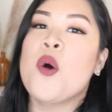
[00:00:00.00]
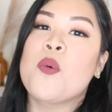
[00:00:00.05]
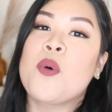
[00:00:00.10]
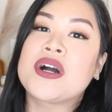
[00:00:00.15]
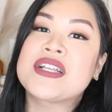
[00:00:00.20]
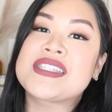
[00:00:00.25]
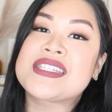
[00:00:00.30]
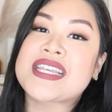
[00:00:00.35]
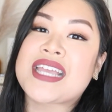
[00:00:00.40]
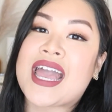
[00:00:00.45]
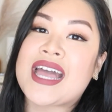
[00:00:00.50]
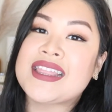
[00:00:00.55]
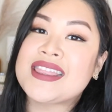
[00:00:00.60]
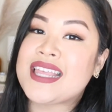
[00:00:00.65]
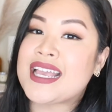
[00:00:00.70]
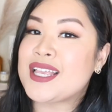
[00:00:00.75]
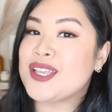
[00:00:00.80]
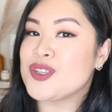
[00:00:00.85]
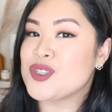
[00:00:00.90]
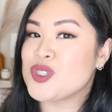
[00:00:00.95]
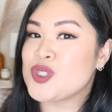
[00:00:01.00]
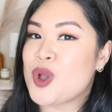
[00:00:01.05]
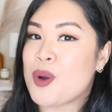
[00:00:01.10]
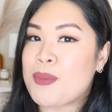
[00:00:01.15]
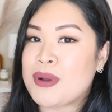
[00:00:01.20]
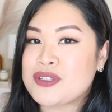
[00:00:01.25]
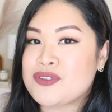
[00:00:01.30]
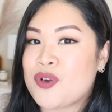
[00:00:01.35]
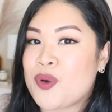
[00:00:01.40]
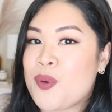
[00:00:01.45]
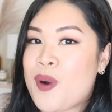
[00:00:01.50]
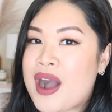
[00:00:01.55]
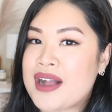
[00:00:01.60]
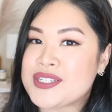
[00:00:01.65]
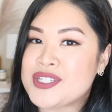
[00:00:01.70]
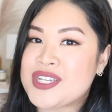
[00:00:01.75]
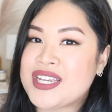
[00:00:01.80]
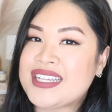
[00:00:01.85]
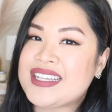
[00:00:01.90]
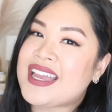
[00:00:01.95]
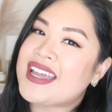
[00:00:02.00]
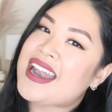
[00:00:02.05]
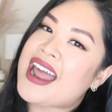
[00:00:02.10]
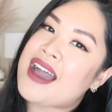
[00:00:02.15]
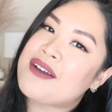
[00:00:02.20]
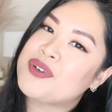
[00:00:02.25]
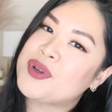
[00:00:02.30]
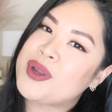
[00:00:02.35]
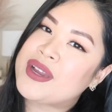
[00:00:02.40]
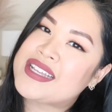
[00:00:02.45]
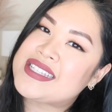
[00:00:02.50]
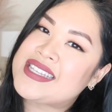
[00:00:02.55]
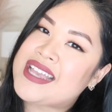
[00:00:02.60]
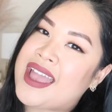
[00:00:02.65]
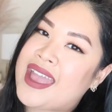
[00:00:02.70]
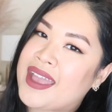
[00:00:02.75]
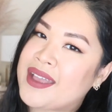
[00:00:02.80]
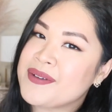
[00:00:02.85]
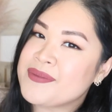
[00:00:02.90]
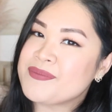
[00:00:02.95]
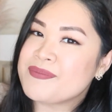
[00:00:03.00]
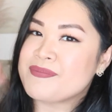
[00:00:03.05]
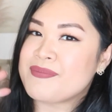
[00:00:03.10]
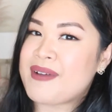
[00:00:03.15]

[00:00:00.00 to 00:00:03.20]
Once again, thank you so much for watching and have a great day.